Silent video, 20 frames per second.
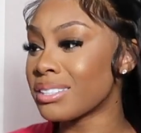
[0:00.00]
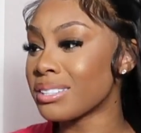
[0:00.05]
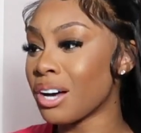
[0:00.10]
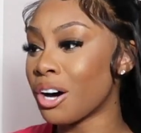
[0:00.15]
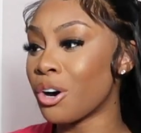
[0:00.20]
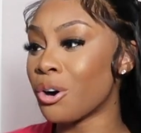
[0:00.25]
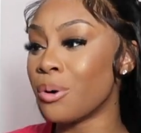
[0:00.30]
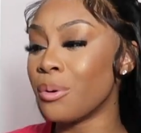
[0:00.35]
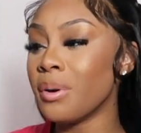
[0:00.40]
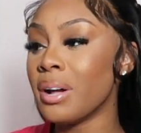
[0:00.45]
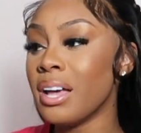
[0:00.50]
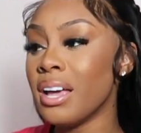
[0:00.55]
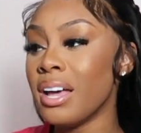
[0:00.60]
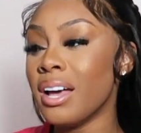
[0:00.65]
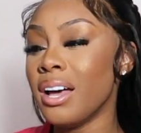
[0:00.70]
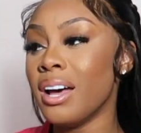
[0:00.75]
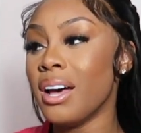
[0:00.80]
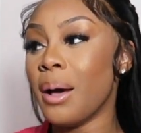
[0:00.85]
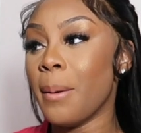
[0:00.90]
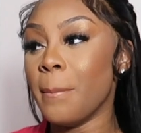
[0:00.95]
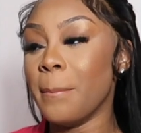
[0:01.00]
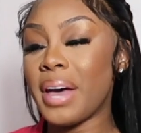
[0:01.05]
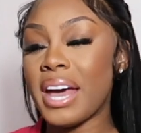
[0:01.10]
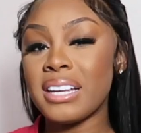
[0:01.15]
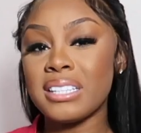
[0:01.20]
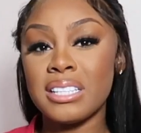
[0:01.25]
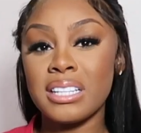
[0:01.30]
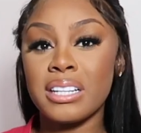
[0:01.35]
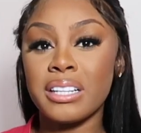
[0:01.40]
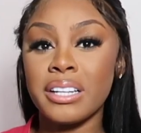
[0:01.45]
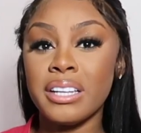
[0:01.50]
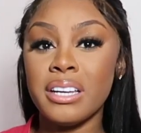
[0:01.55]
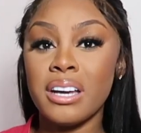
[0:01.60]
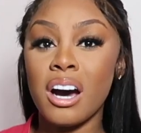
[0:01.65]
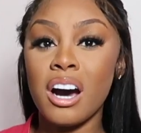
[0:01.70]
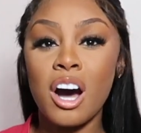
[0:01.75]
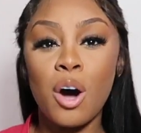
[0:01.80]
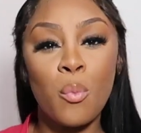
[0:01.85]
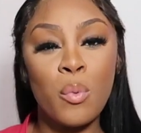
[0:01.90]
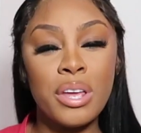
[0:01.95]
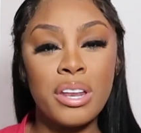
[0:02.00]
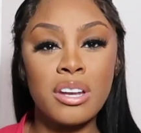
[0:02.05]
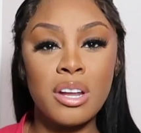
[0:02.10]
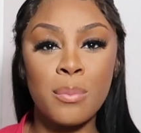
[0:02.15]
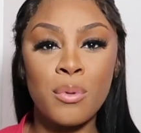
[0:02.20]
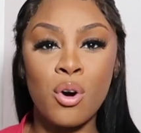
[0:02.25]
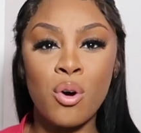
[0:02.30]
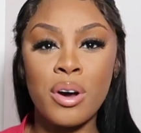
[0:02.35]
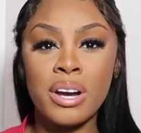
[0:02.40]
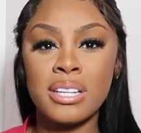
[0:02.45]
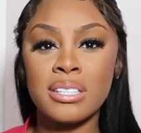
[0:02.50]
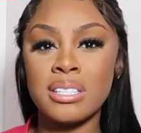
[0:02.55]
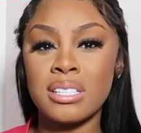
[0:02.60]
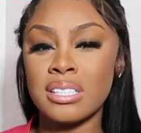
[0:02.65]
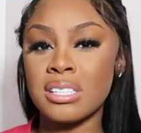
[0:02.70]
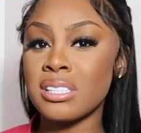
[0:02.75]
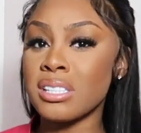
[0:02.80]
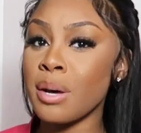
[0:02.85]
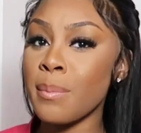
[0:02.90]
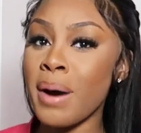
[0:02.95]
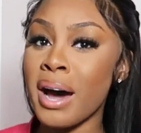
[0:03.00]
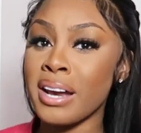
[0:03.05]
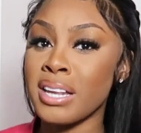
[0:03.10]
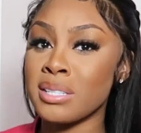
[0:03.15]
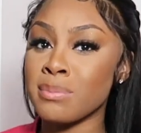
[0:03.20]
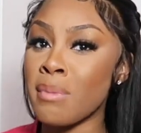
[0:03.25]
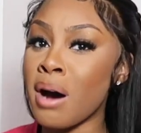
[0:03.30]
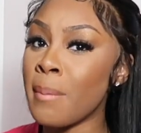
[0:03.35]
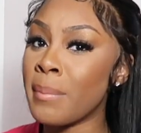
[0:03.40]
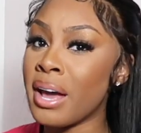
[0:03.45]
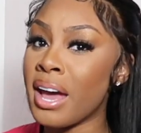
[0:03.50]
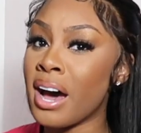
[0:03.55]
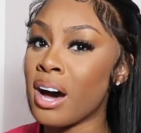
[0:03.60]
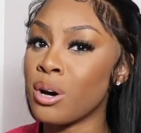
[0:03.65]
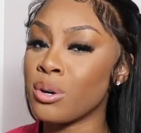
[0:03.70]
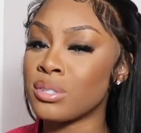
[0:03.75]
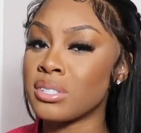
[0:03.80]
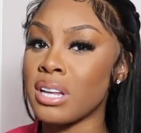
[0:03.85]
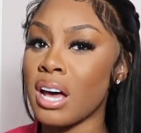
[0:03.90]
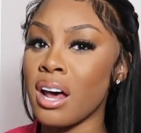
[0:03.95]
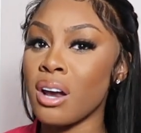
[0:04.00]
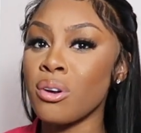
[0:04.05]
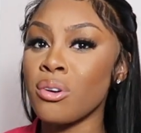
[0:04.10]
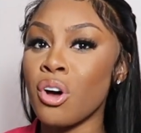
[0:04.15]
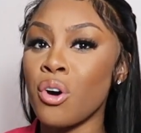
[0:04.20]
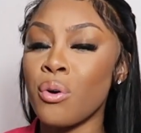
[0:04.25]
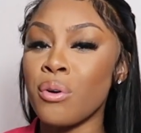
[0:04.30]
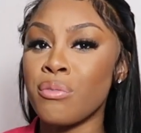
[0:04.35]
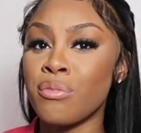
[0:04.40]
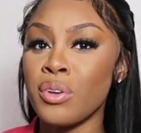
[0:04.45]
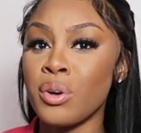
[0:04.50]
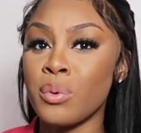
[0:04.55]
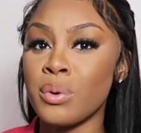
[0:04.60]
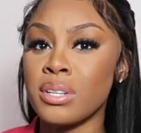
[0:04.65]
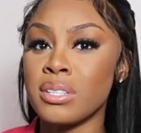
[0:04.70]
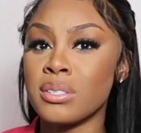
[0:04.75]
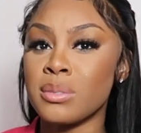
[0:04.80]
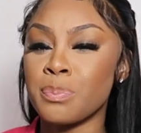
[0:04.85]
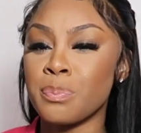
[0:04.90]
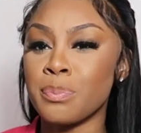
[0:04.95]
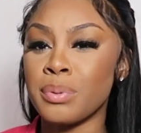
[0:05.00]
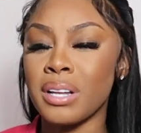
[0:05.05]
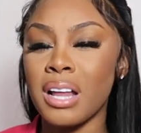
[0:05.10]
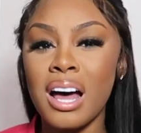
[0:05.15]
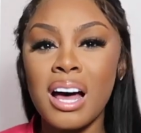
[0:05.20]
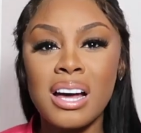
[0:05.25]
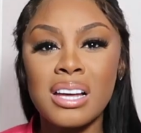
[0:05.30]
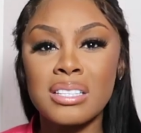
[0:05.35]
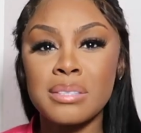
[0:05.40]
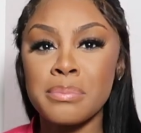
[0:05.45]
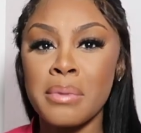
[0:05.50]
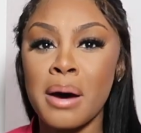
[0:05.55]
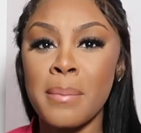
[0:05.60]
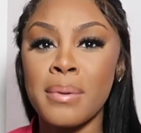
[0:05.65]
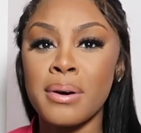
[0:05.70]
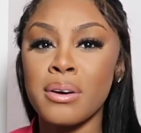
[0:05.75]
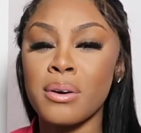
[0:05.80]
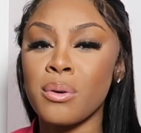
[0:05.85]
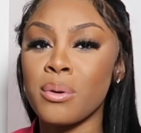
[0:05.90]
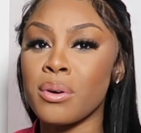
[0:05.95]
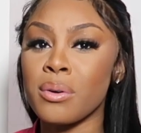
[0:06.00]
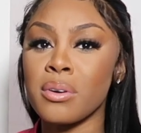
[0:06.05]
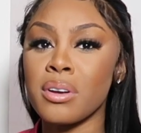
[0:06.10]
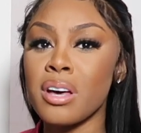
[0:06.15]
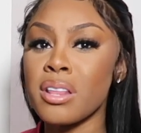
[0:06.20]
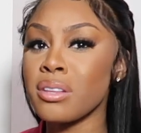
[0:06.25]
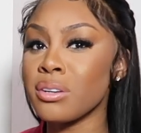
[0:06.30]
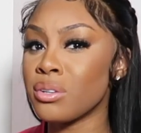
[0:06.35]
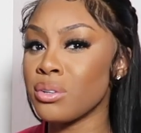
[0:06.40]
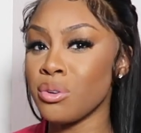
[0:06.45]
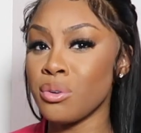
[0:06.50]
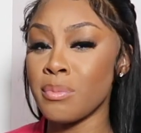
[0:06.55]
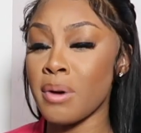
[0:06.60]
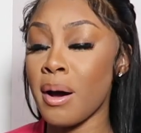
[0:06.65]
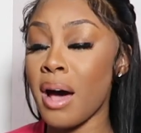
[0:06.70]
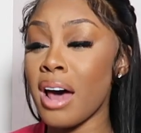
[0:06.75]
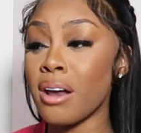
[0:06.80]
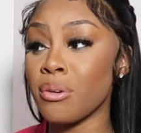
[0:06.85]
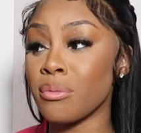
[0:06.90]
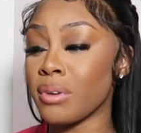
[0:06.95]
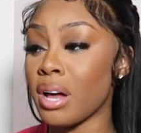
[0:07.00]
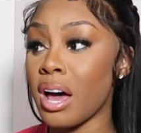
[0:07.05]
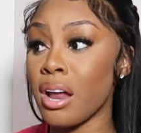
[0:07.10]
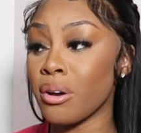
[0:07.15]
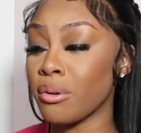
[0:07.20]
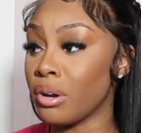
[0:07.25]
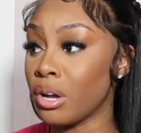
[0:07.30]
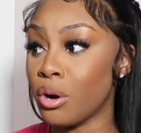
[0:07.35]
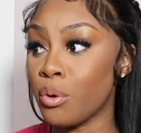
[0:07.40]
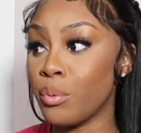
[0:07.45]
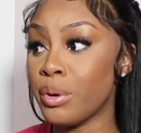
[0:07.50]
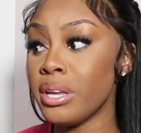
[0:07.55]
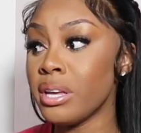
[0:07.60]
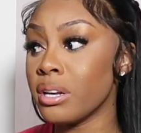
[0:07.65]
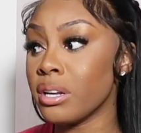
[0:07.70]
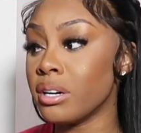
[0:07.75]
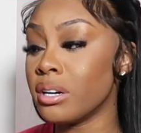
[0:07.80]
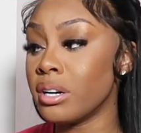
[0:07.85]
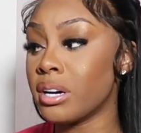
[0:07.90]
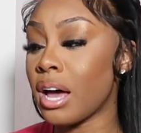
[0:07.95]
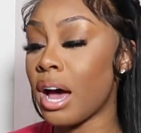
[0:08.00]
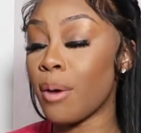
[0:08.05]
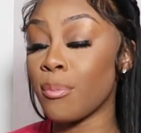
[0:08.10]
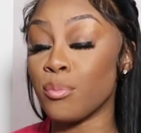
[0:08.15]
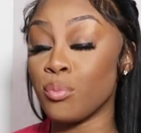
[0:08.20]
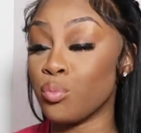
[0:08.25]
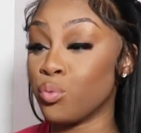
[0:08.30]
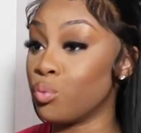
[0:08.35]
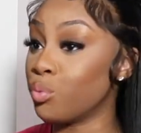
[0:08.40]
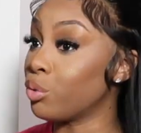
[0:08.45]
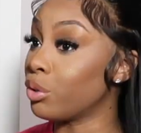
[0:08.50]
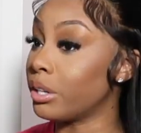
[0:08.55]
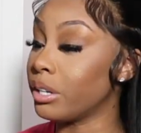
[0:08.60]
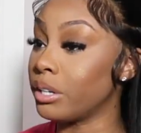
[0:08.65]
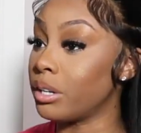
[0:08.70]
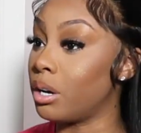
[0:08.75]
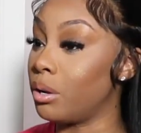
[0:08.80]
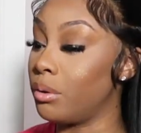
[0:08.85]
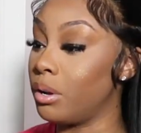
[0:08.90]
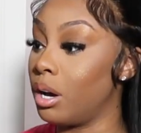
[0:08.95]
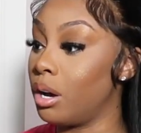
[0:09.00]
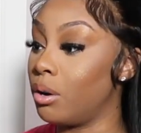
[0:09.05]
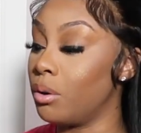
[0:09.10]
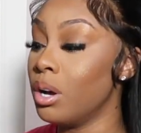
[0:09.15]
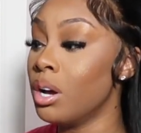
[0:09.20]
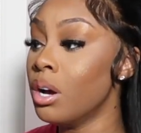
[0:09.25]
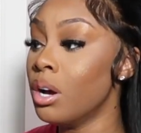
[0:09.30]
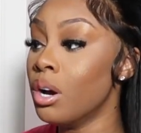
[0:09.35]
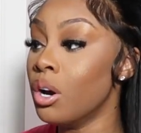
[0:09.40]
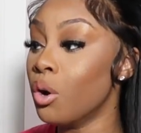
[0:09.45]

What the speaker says: So basically, we ended up going into somebody's mama house. I don't know if it was Plies' mama or another dude. I don't know. We in the hood. I really don't know.